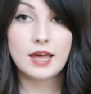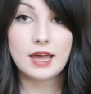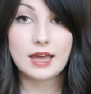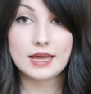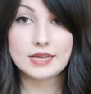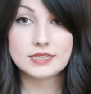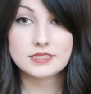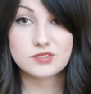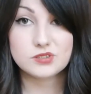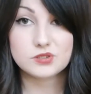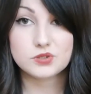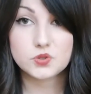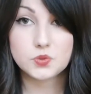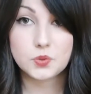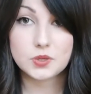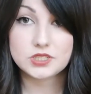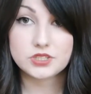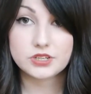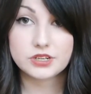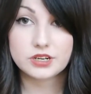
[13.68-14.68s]
I asked on
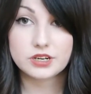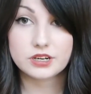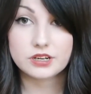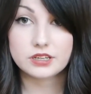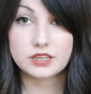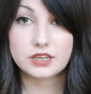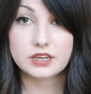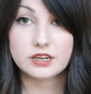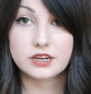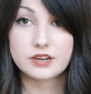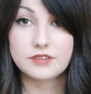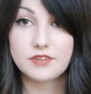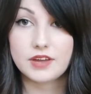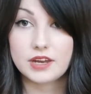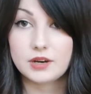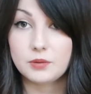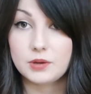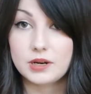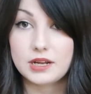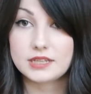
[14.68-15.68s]
Twitter earlier if
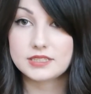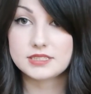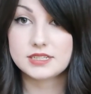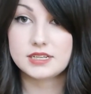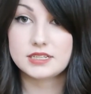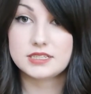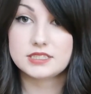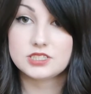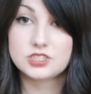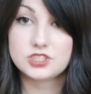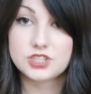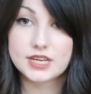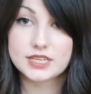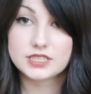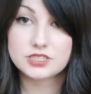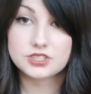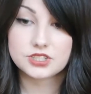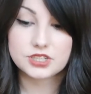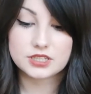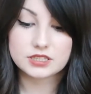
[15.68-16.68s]
anyone had any
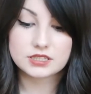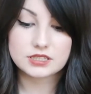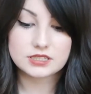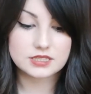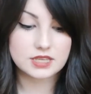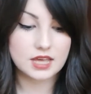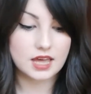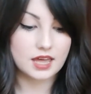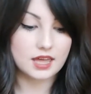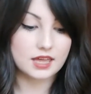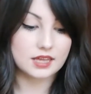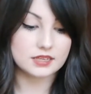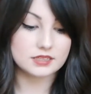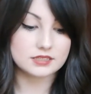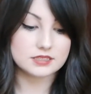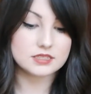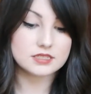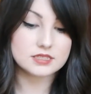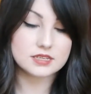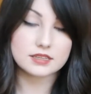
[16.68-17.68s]
suggestions,
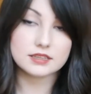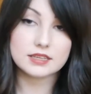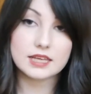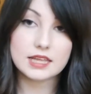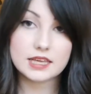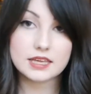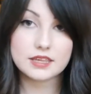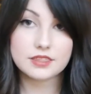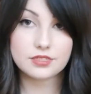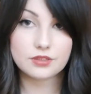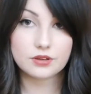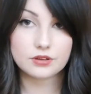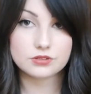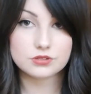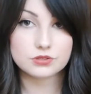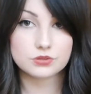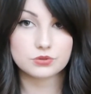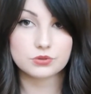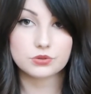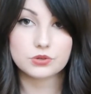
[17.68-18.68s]
and Lilith,
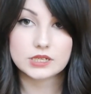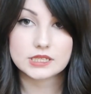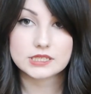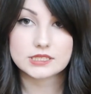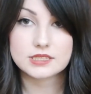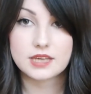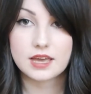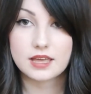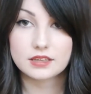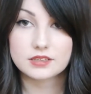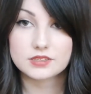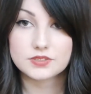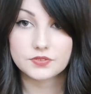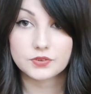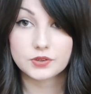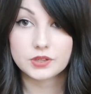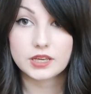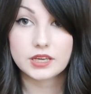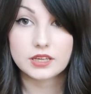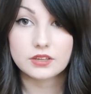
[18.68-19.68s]
also known as Ellis
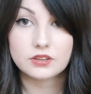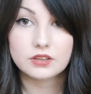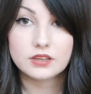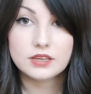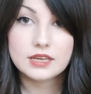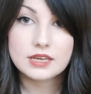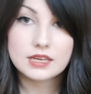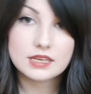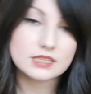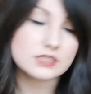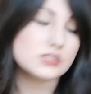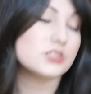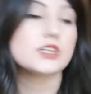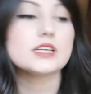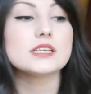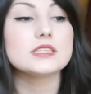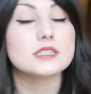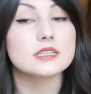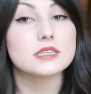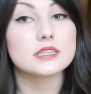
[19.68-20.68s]
for Lil,
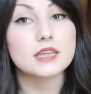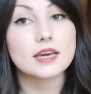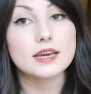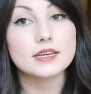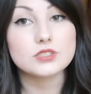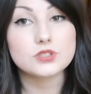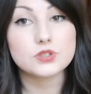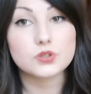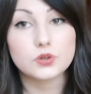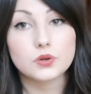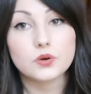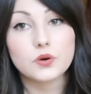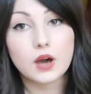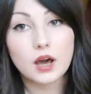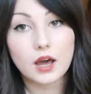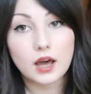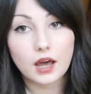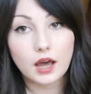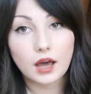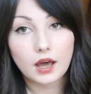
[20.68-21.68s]
suggested that I do
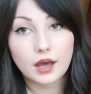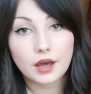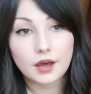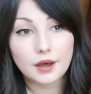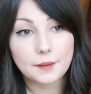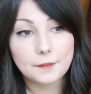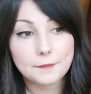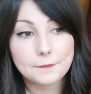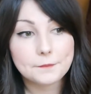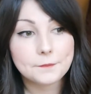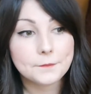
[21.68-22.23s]
a